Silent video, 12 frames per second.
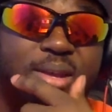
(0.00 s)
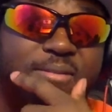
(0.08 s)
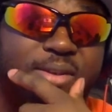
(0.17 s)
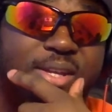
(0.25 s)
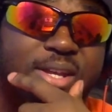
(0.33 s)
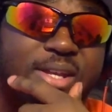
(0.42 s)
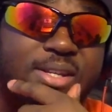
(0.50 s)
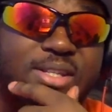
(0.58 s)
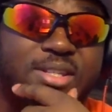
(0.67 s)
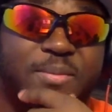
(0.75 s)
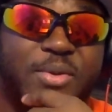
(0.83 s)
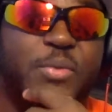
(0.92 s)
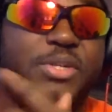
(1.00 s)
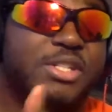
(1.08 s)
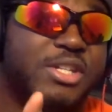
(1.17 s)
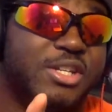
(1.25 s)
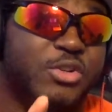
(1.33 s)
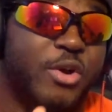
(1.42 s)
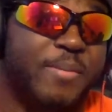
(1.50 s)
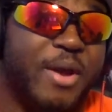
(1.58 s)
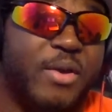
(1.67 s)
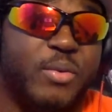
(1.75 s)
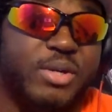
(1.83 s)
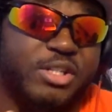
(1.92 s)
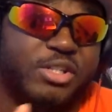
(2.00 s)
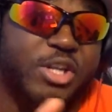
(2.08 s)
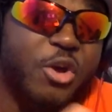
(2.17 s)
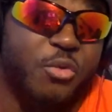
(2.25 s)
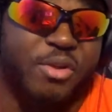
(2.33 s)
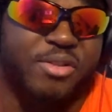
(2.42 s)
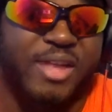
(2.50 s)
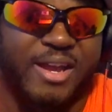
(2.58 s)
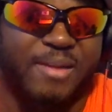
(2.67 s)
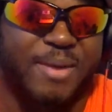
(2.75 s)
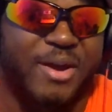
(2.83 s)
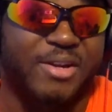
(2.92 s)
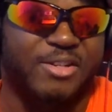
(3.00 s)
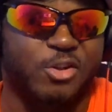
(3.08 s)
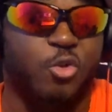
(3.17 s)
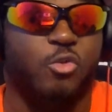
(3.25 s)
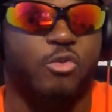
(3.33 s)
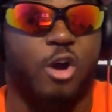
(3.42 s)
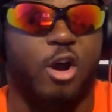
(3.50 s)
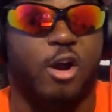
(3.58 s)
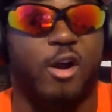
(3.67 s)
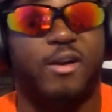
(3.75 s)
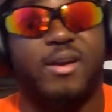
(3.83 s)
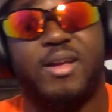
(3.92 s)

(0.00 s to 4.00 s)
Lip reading: If you did, just let me know what you did enjoy about it or what you don't like about it so far